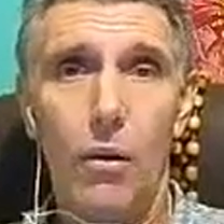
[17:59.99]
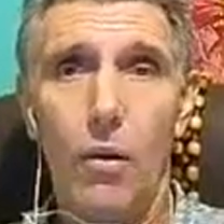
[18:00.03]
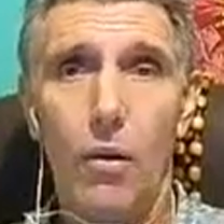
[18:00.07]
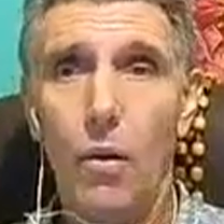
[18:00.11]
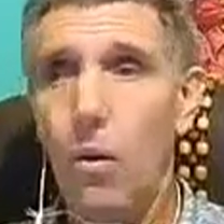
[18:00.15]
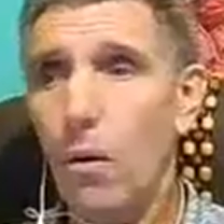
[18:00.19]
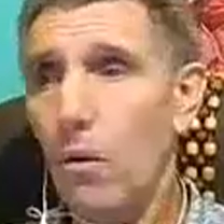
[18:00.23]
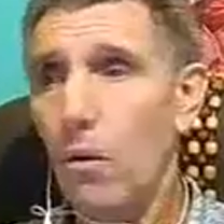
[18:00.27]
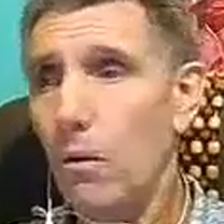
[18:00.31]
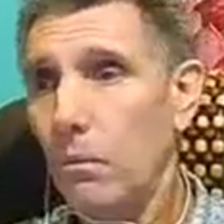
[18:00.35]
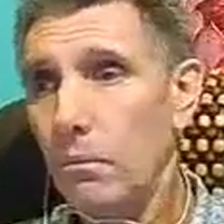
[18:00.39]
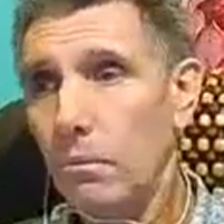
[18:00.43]

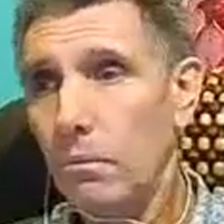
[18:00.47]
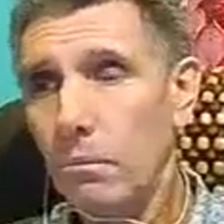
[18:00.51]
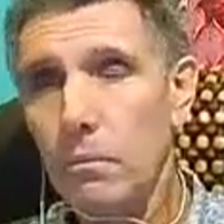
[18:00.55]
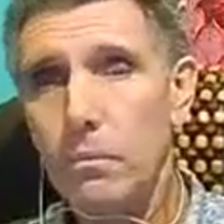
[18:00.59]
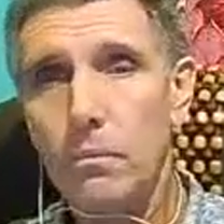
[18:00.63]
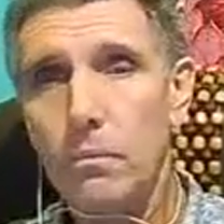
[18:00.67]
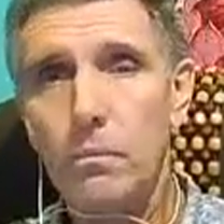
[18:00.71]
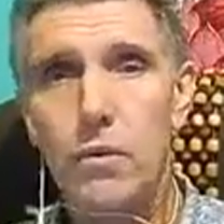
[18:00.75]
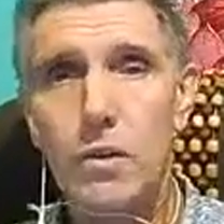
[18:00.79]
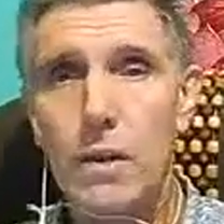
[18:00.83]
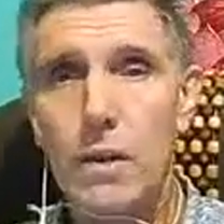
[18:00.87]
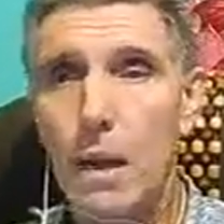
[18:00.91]
Or
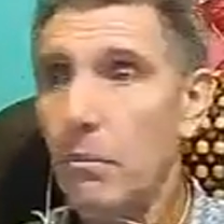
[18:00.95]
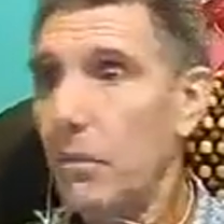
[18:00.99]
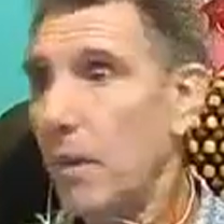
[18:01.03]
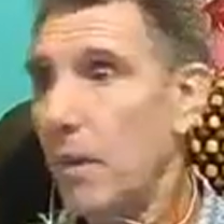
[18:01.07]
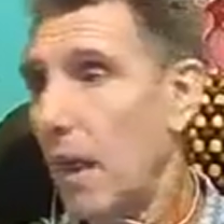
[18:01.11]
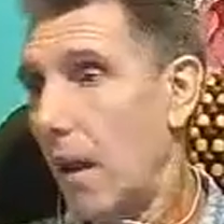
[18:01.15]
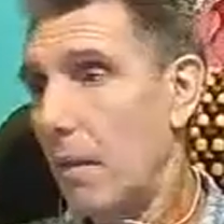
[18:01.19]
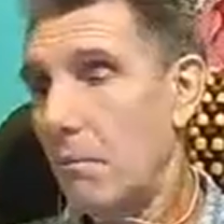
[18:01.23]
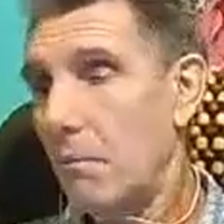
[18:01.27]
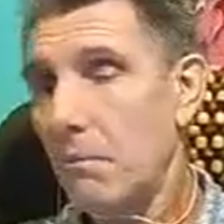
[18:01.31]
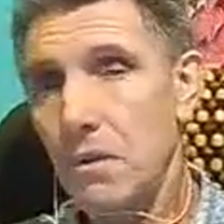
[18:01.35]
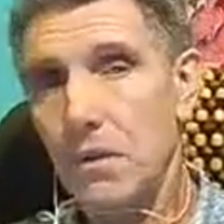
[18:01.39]

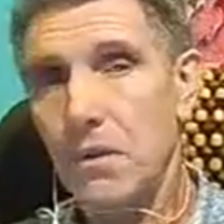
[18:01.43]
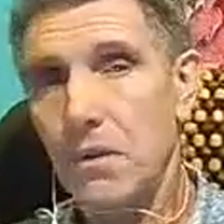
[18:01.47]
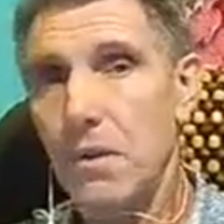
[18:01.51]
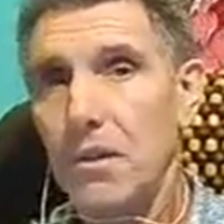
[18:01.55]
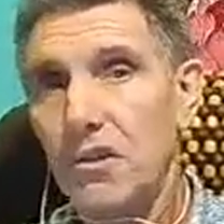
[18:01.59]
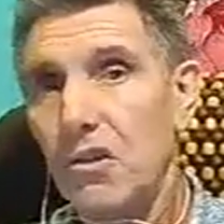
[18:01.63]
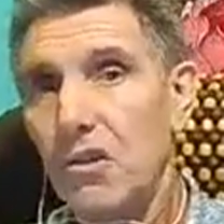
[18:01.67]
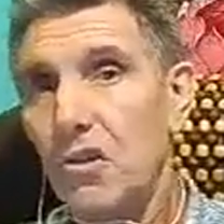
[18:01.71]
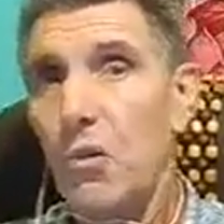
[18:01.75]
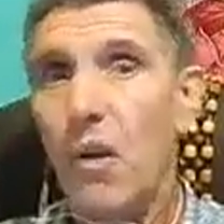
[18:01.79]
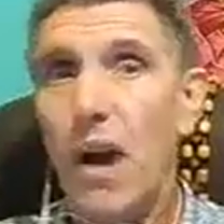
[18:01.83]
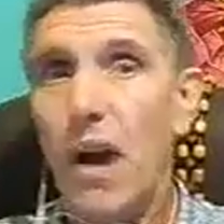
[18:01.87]
sometimes
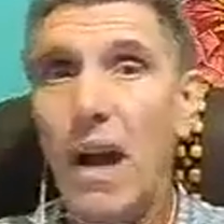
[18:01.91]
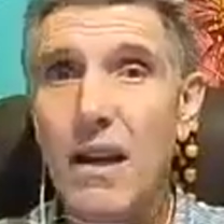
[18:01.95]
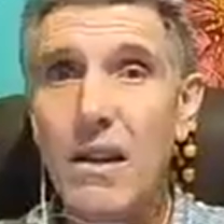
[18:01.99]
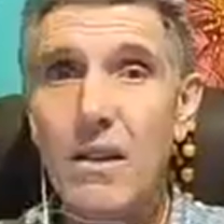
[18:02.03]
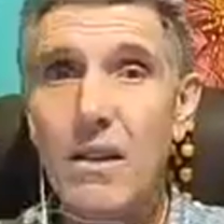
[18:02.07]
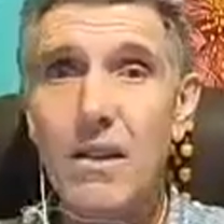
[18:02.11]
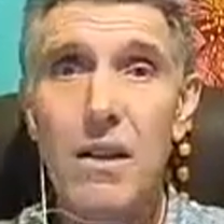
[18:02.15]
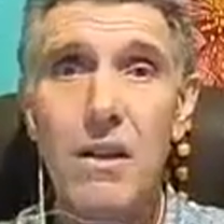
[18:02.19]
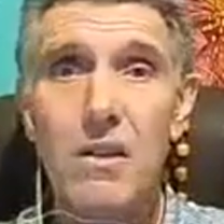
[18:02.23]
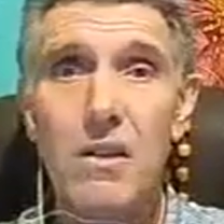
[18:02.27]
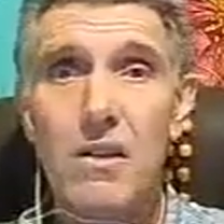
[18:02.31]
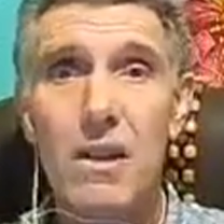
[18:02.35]
twice,